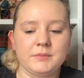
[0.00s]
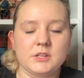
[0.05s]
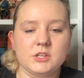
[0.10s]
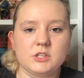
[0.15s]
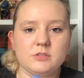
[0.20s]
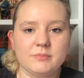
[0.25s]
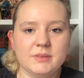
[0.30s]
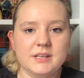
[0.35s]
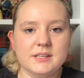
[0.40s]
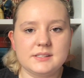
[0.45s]

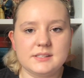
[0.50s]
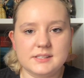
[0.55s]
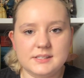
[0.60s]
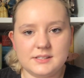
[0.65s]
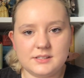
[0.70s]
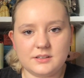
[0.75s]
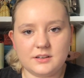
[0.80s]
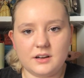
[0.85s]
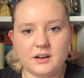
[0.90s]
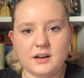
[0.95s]
she meets
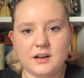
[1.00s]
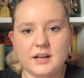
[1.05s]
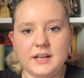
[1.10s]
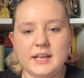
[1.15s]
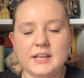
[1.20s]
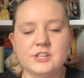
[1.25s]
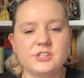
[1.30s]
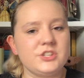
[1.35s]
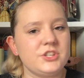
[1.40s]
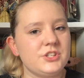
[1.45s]
this guy
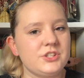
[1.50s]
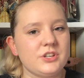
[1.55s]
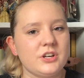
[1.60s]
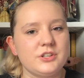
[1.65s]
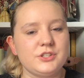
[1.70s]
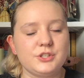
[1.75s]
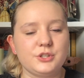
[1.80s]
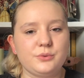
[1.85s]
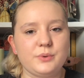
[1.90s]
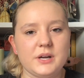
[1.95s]
and she
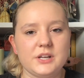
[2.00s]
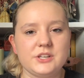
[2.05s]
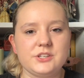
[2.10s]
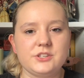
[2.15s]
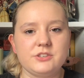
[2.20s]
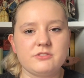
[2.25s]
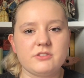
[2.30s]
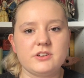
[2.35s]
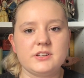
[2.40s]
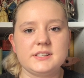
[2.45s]
starts to
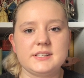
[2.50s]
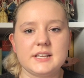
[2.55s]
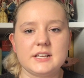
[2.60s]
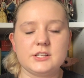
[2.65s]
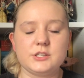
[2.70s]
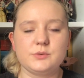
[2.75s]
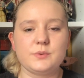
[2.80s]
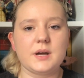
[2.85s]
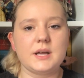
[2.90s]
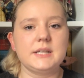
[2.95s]
question her own
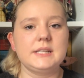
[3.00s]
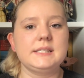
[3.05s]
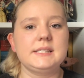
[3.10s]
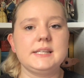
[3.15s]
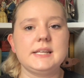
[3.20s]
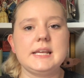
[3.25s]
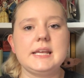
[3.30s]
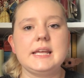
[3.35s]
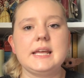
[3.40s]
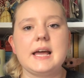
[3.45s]

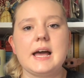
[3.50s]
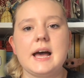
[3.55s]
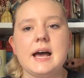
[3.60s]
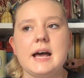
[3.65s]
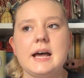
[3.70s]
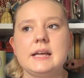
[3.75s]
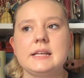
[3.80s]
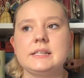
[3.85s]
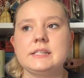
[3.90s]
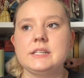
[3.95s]
sexuality
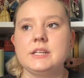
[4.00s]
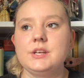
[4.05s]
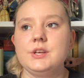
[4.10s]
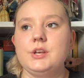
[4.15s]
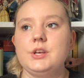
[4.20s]
and